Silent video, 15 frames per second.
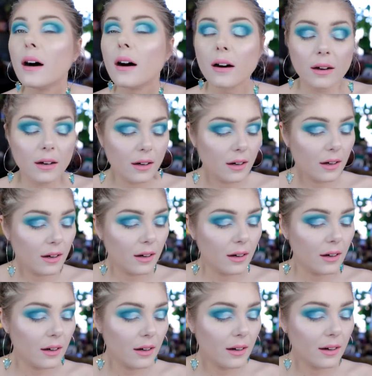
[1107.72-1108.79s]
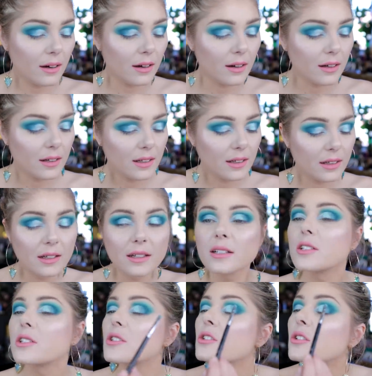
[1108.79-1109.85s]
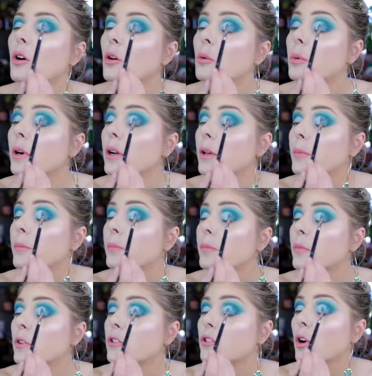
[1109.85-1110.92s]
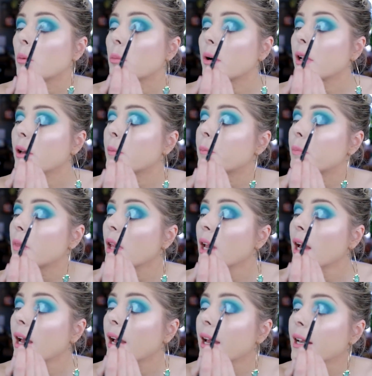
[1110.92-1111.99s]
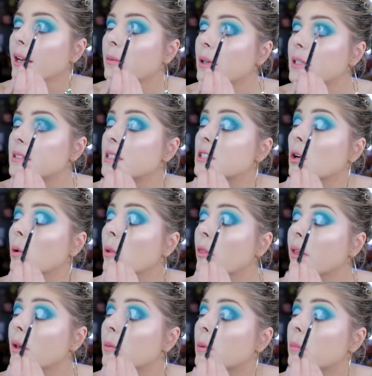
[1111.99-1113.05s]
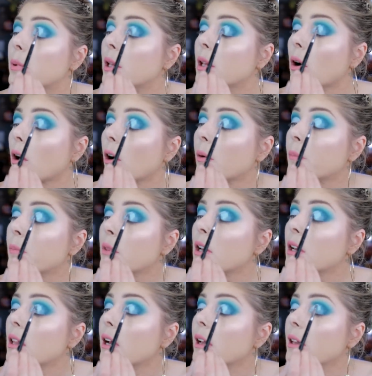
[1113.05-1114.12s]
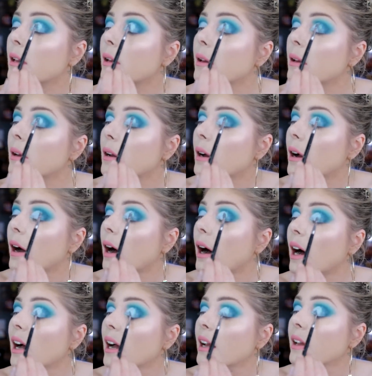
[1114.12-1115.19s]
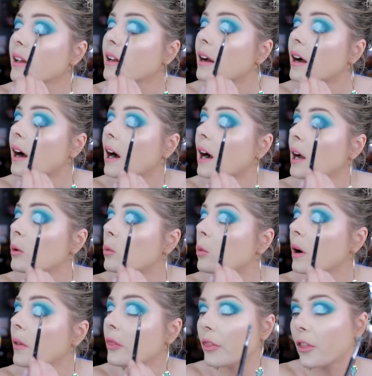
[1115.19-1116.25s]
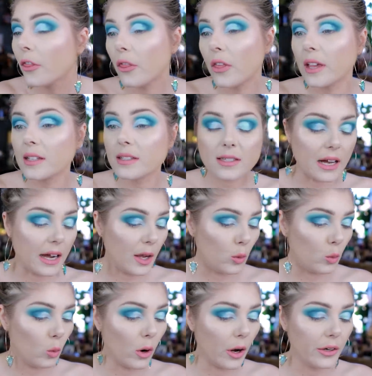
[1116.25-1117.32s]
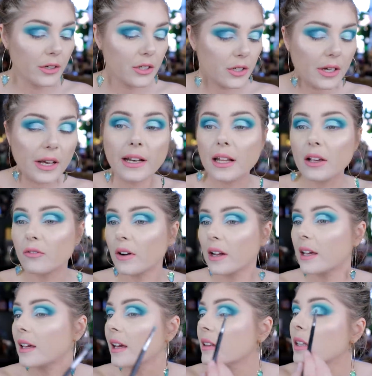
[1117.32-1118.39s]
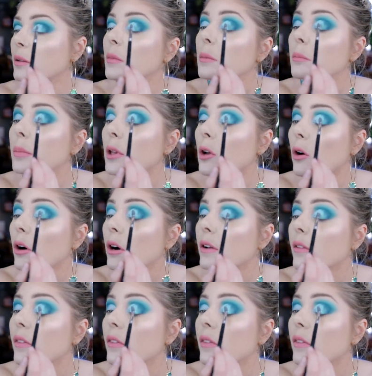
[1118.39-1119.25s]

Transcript: Ah! So pretty. So pretty. Anyways, this whole thing with P R. Like... I I want the things I want, and if I get them in P R,